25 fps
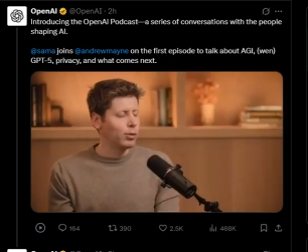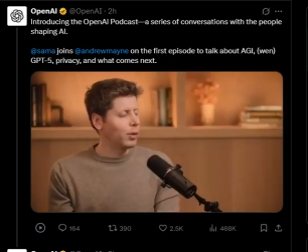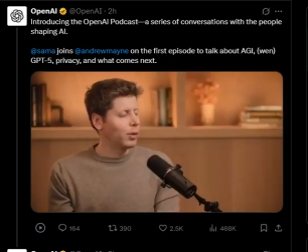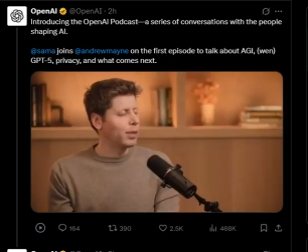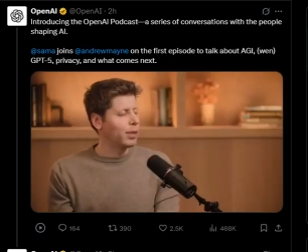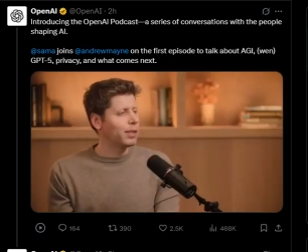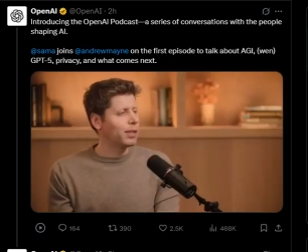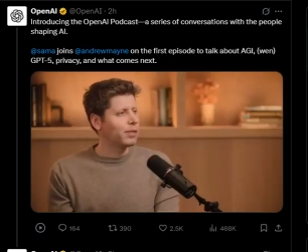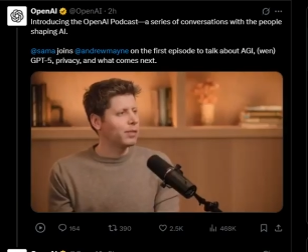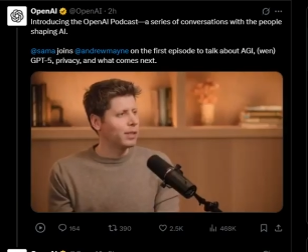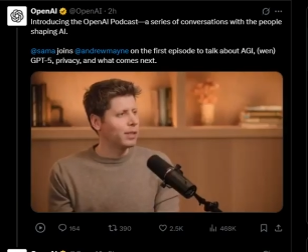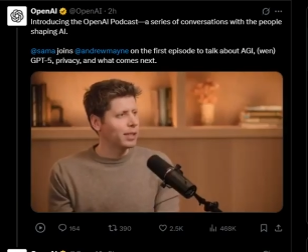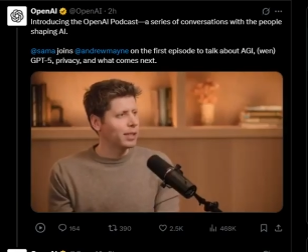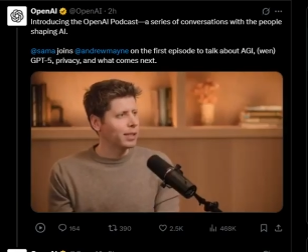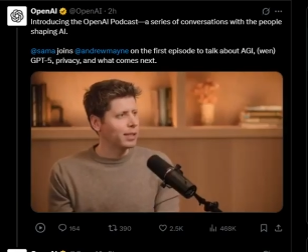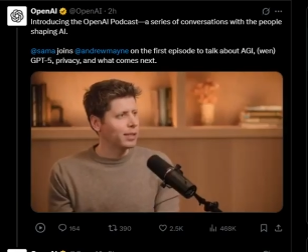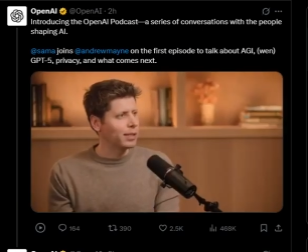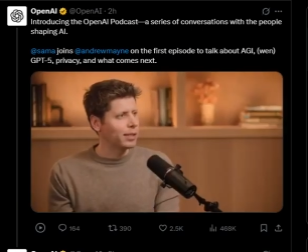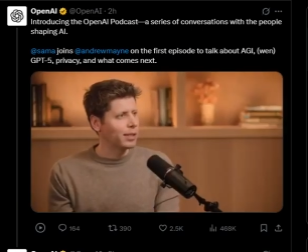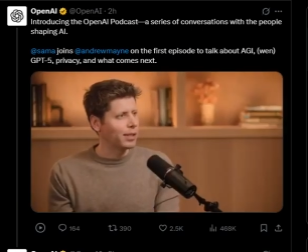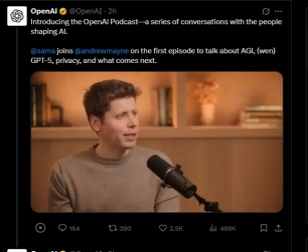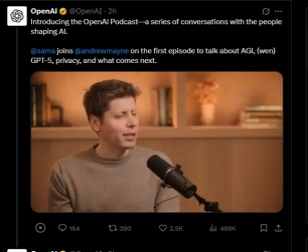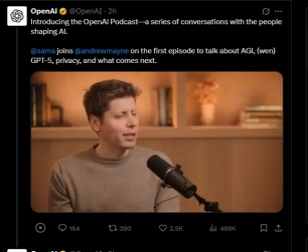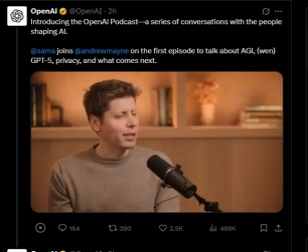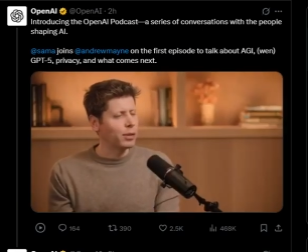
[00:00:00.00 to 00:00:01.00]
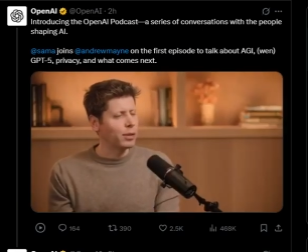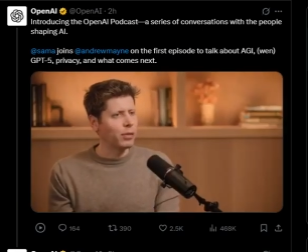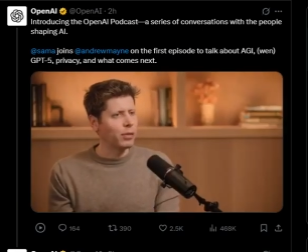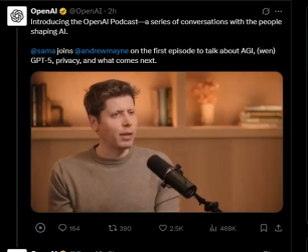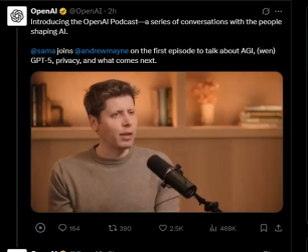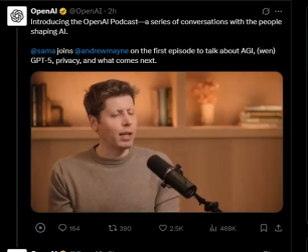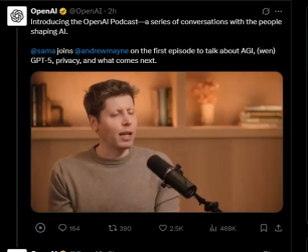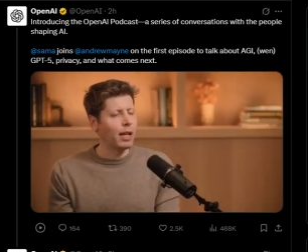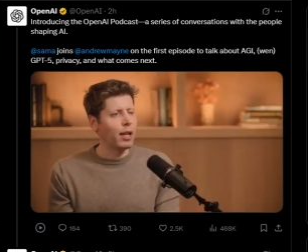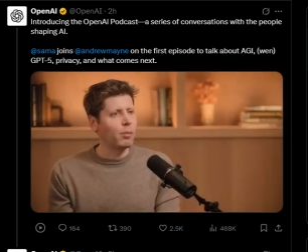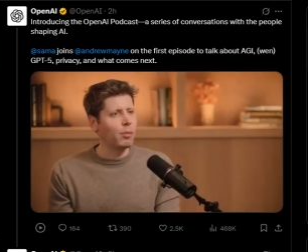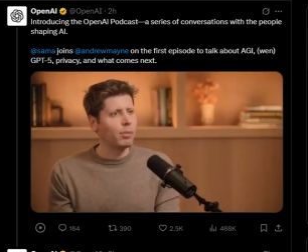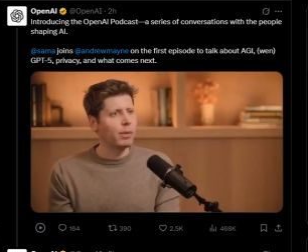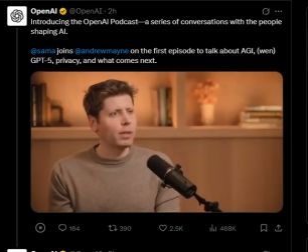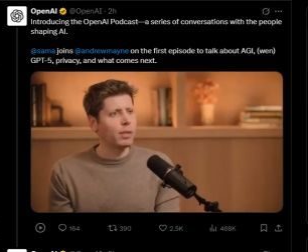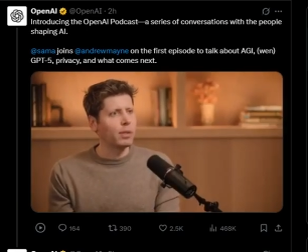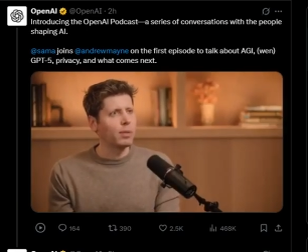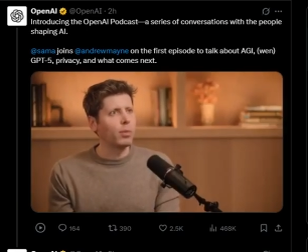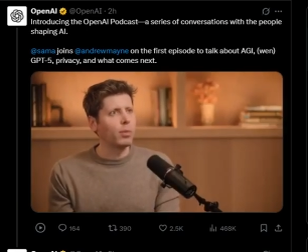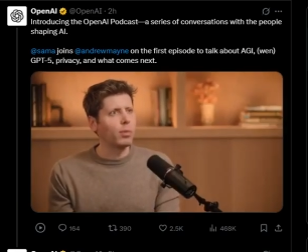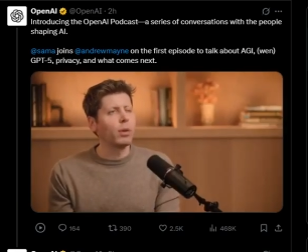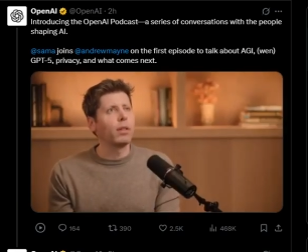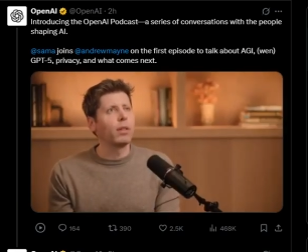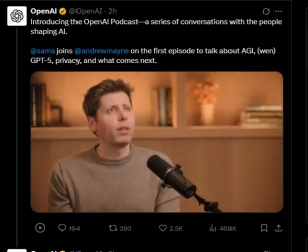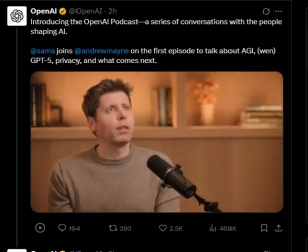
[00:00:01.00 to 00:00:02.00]
Newtonian physics. I don't know if it'll help
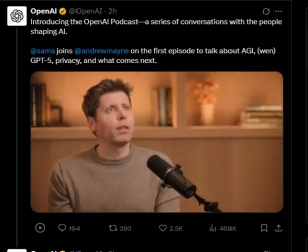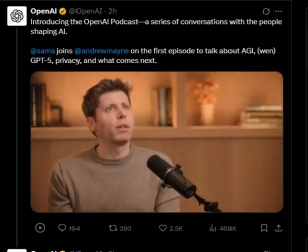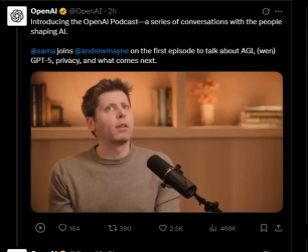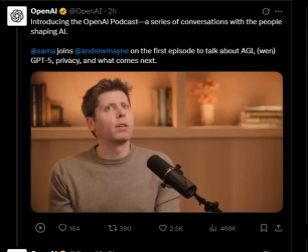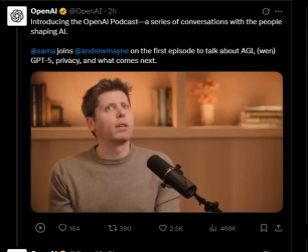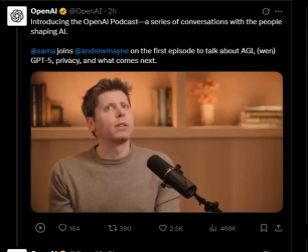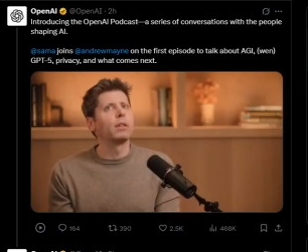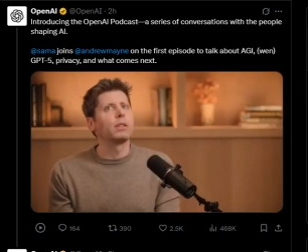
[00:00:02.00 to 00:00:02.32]
us with